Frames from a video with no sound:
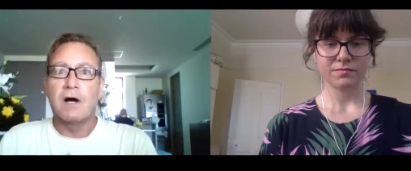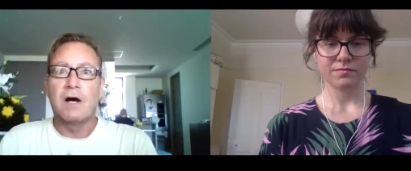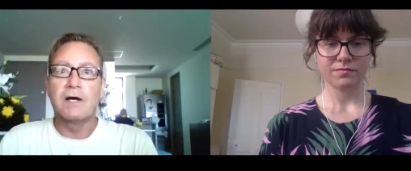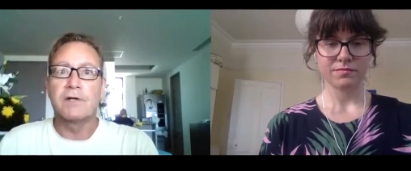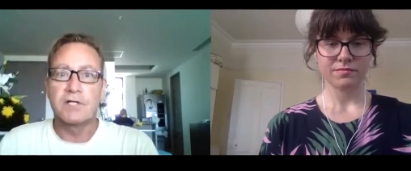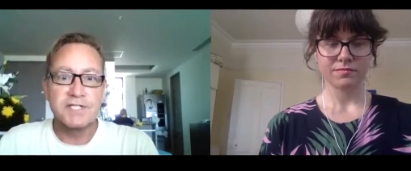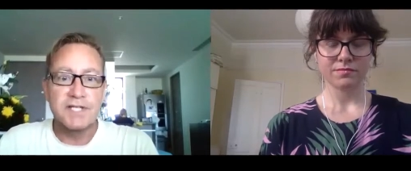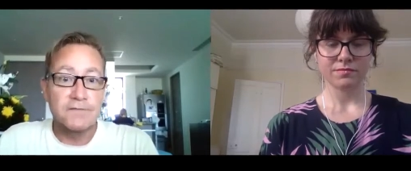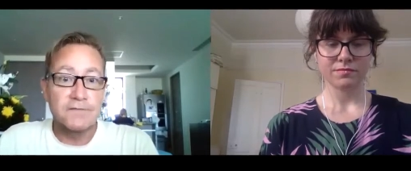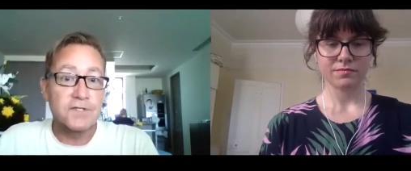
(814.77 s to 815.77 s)
Speaker 1: on
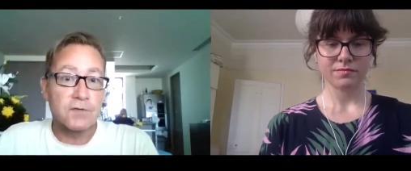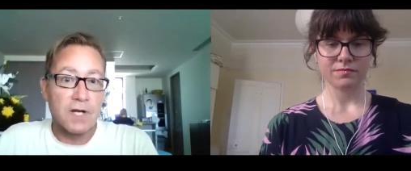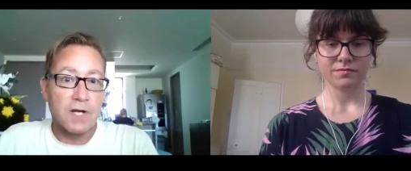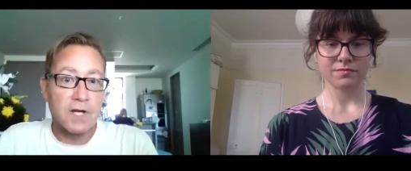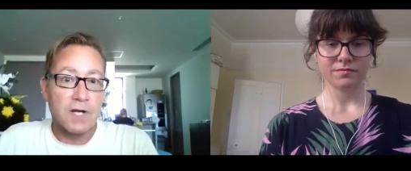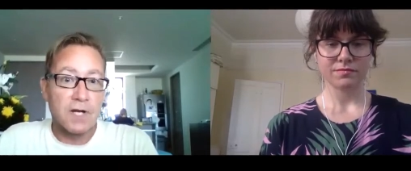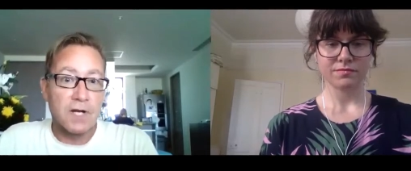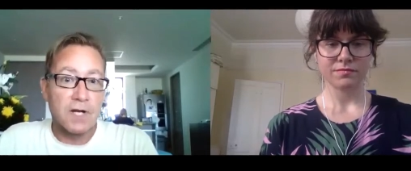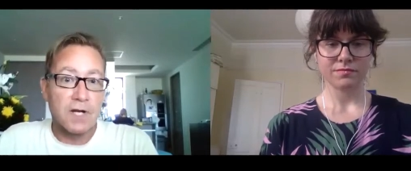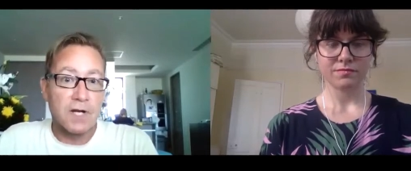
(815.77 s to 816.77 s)
ourselves or others
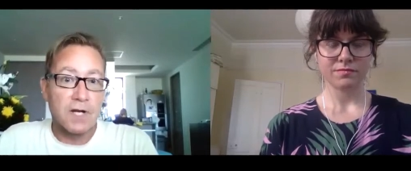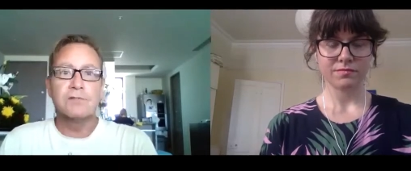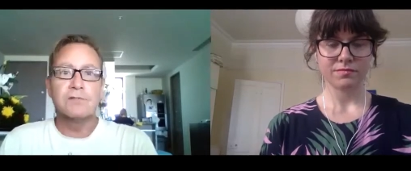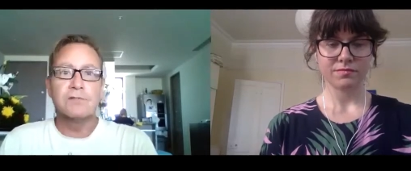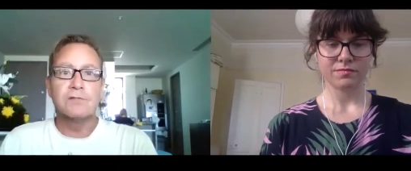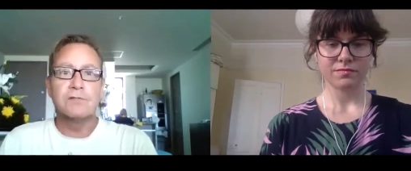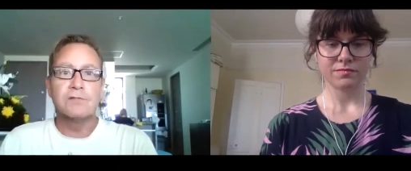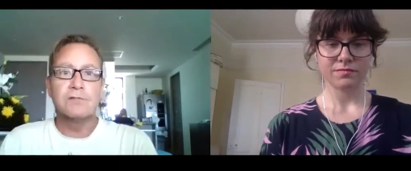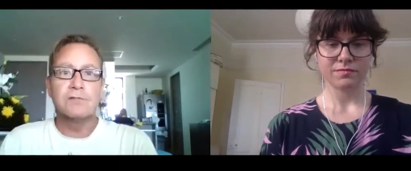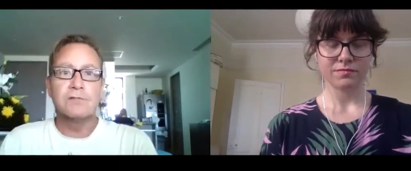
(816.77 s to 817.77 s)
to
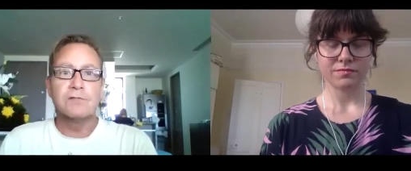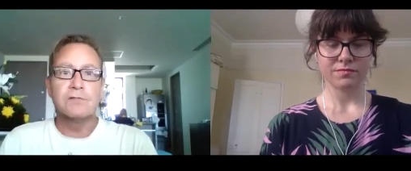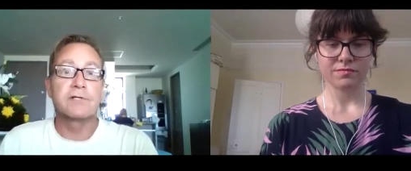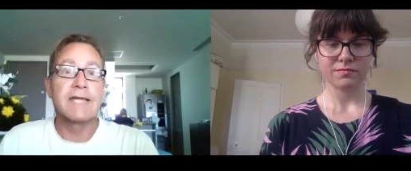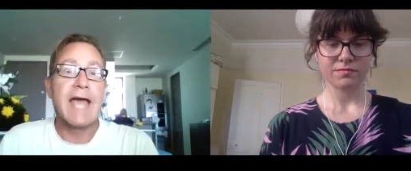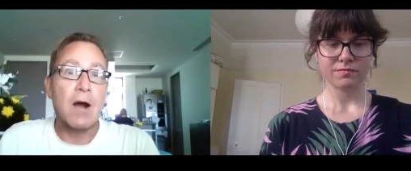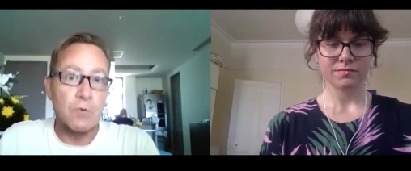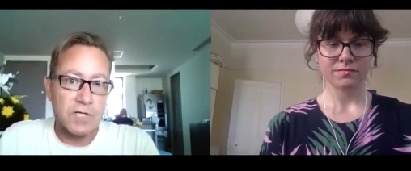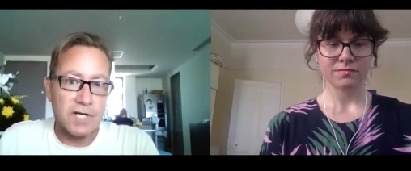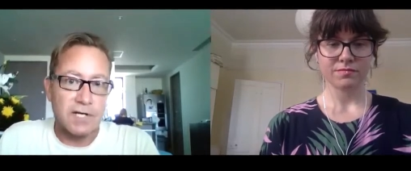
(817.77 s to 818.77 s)
have a certain
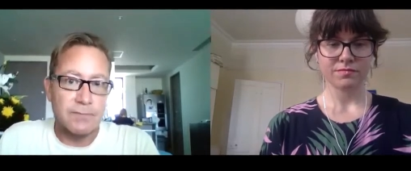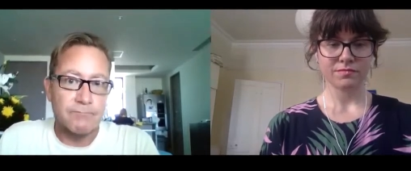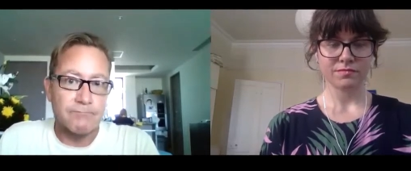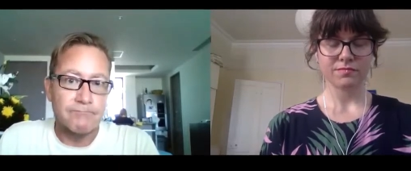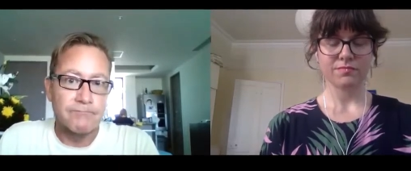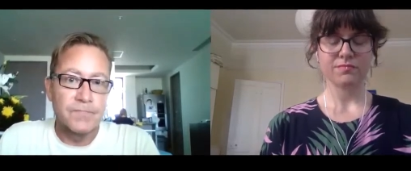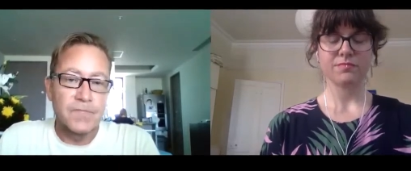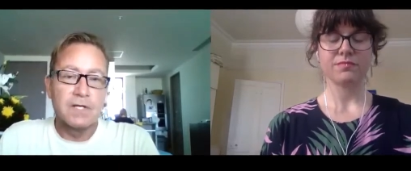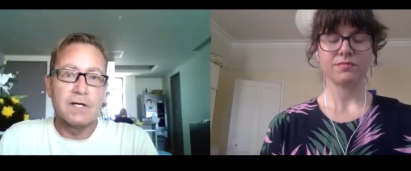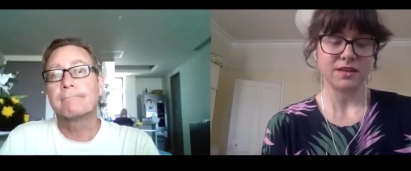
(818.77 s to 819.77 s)
outcome.
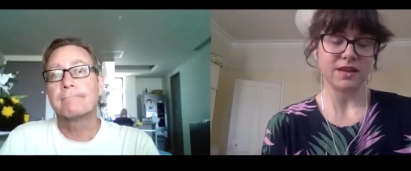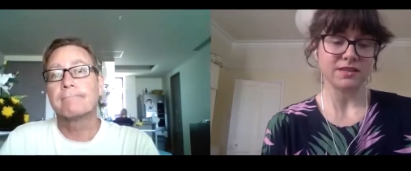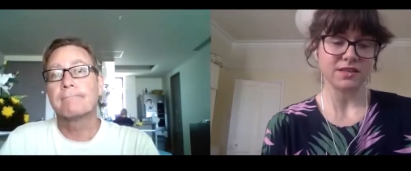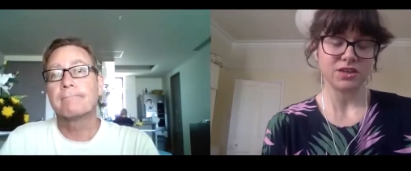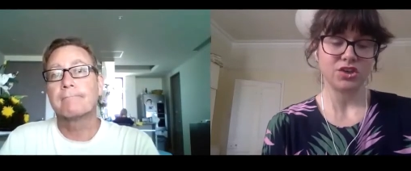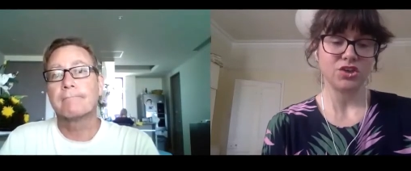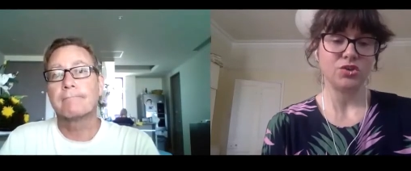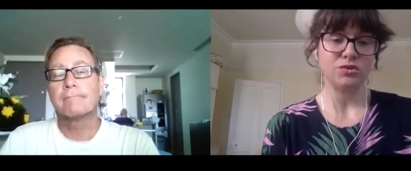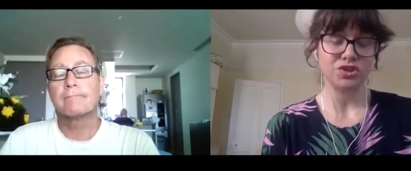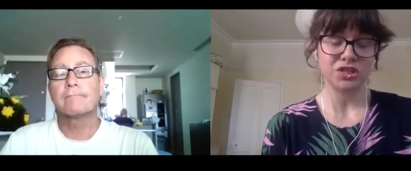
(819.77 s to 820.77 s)
Speaker 2: Mm, that's a
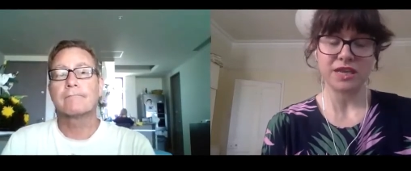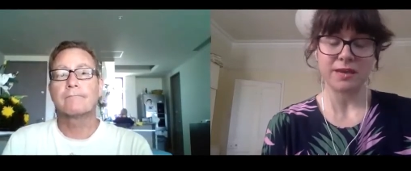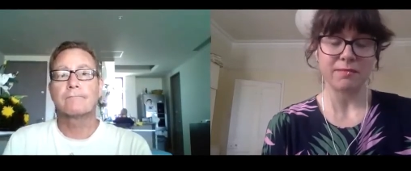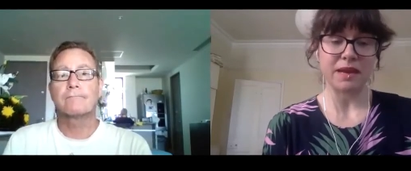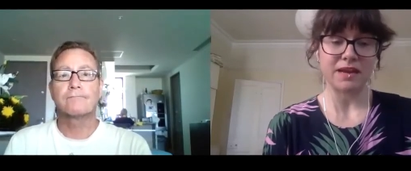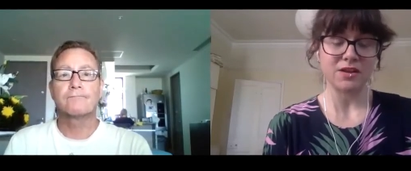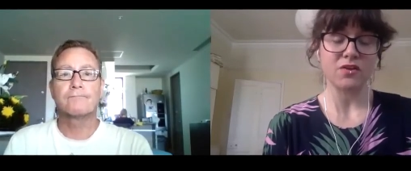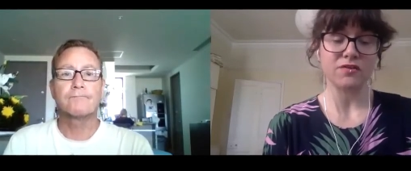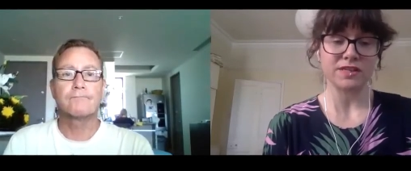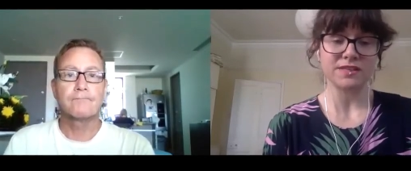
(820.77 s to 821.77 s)
huge tip in and
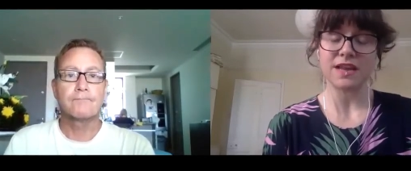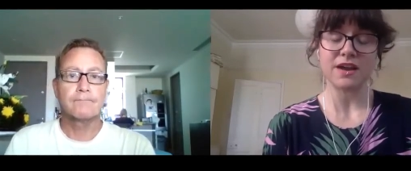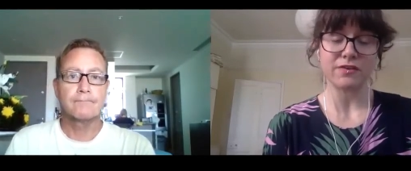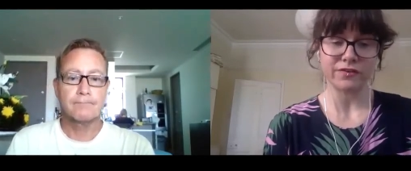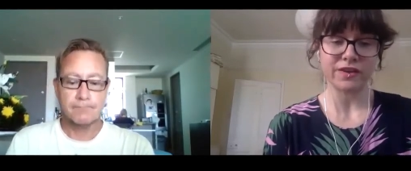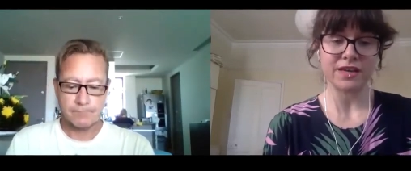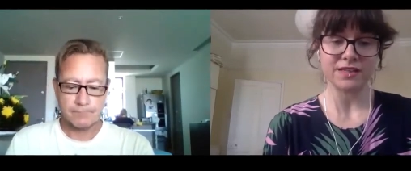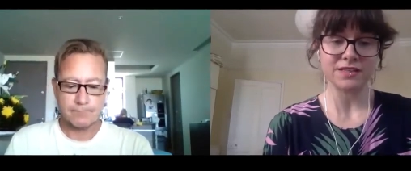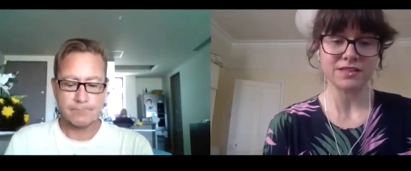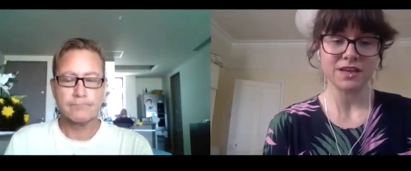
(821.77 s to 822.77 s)
of itself
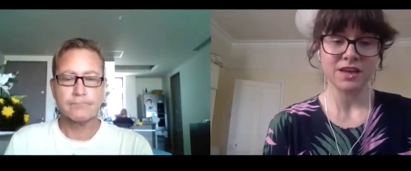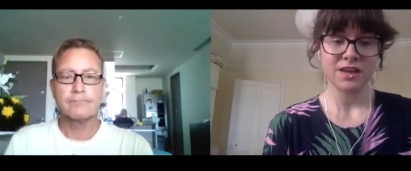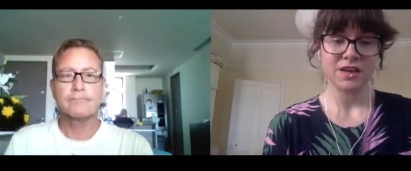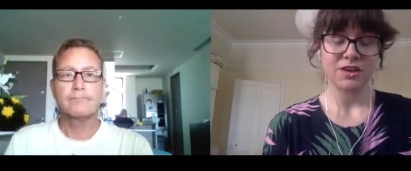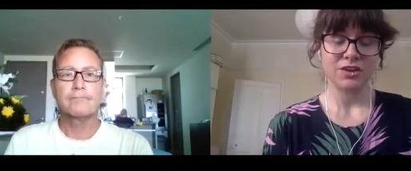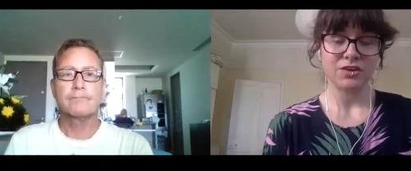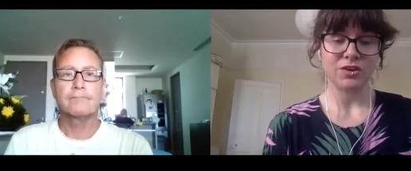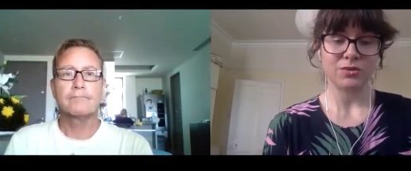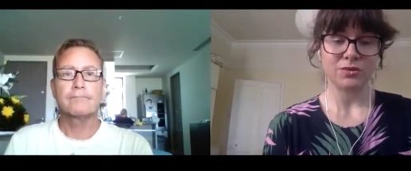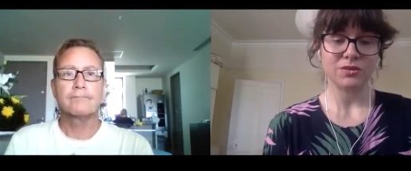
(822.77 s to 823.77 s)
is, you
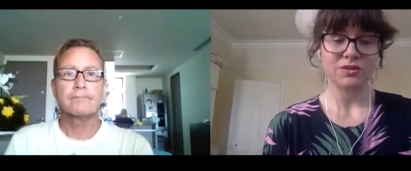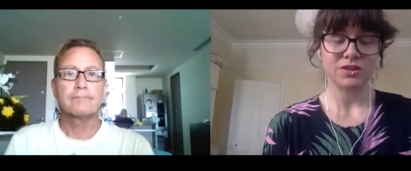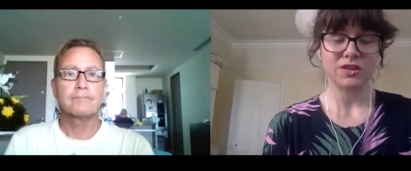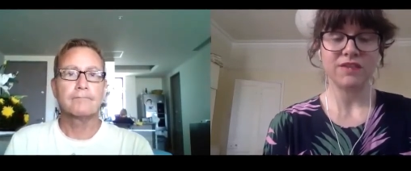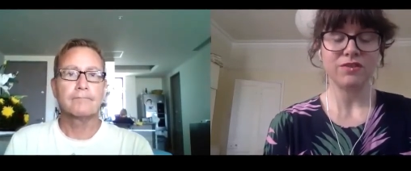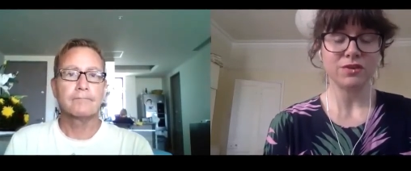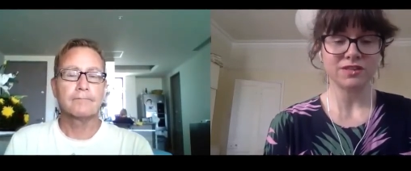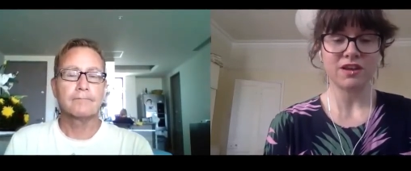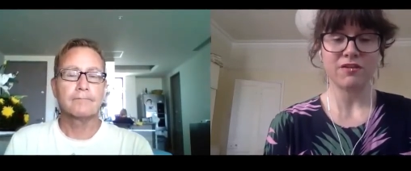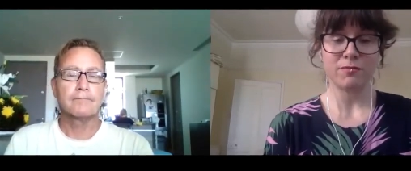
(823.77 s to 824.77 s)
know, to give
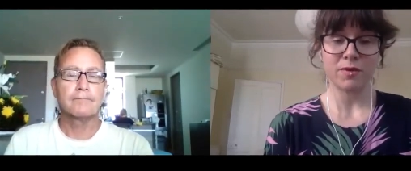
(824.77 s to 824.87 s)
yourself